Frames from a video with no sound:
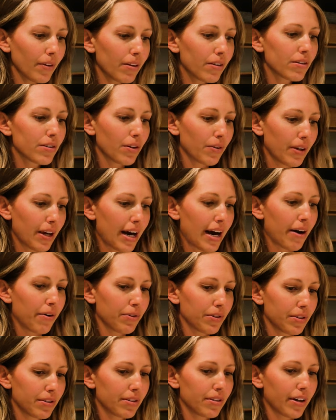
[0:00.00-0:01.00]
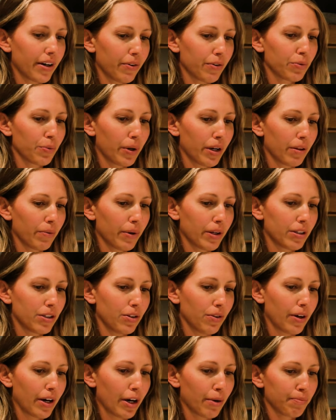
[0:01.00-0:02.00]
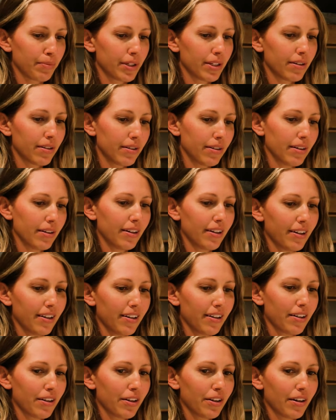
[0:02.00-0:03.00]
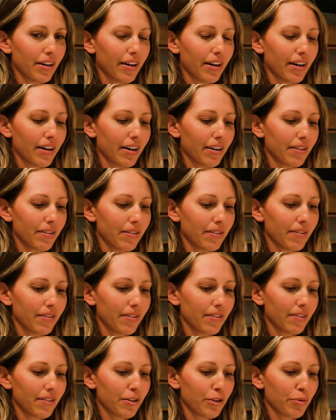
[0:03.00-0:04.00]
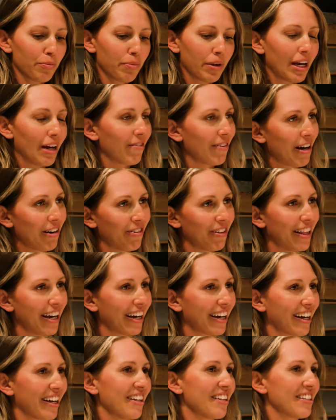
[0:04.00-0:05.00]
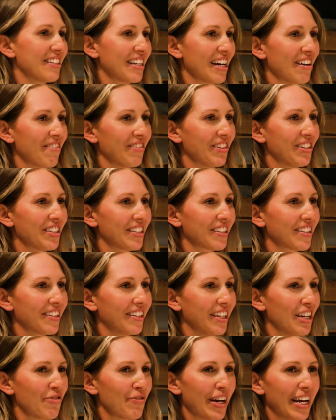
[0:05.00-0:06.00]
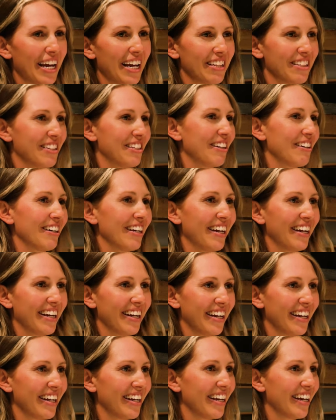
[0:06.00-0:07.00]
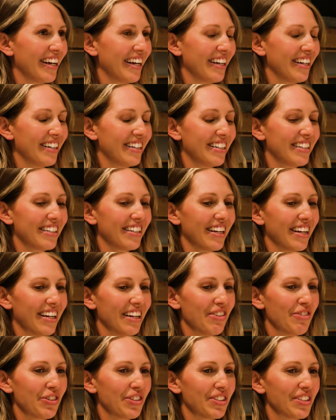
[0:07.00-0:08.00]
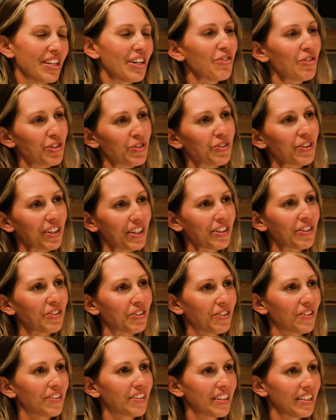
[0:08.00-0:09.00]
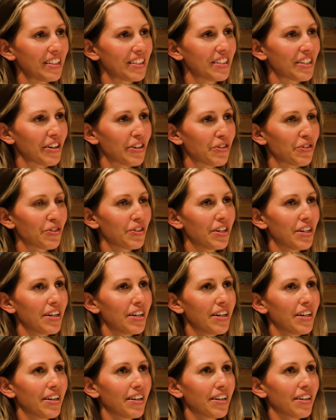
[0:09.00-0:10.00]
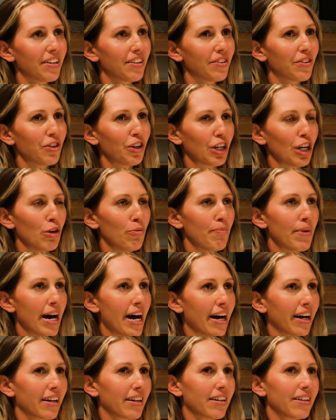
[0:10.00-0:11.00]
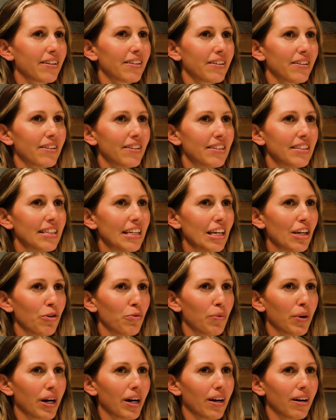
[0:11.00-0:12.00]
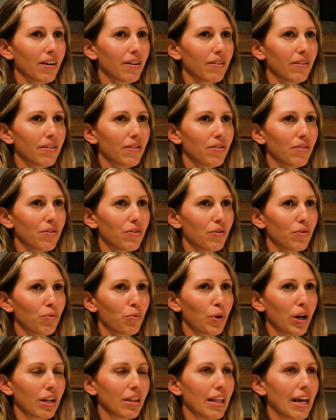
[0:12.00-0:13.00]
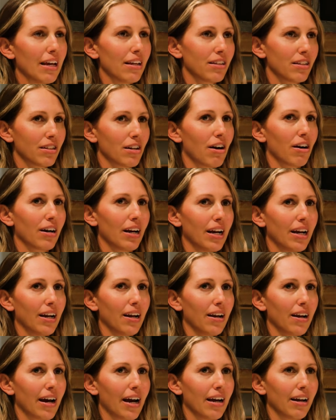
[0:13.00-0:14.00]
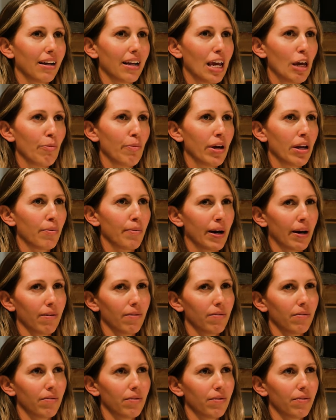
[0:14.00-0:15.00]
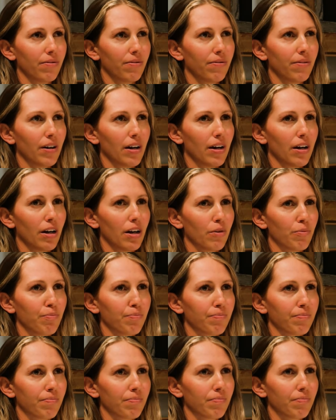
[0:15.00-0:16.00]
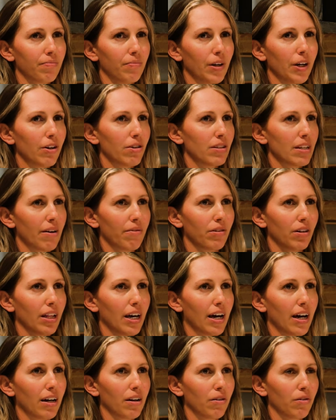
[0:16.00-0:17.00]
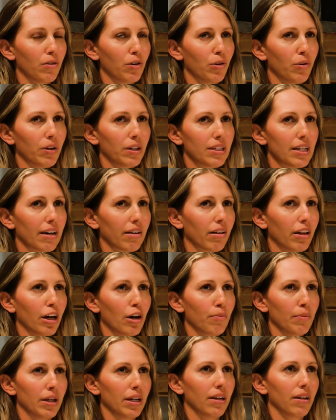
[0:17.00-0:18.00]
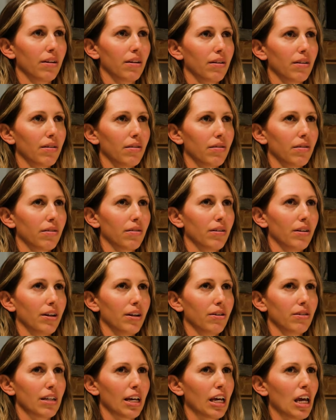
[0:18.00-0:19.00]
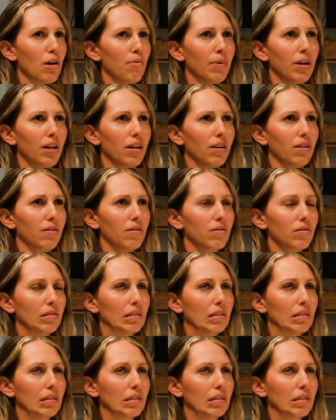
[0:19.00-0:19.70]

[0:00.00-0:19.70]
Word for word: so yeah, I was, I was one of the ones who helped, uh, play around with that kind of stuff and just get my hands dirty in it. And, mm-hmm. and it was, it was really cool. And so looking back, seeing where, where they started, I came in about, um, years after that. I don't know exactly how many years. I came in in